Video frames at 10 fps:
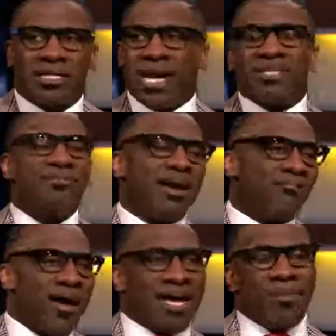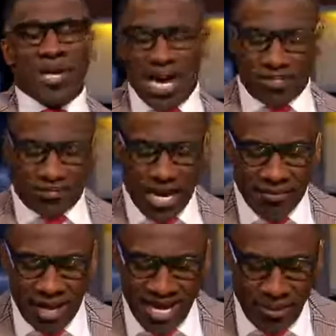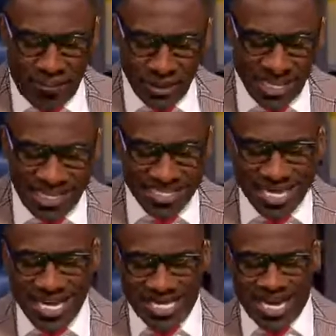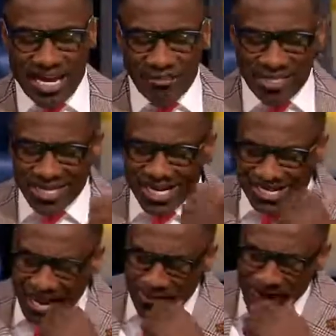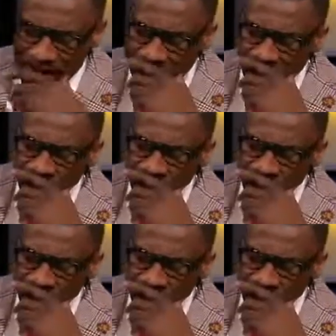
As a matter of fact, we got some tape. Hey, mm. let, us get that tape. Let's get the tape mm. out.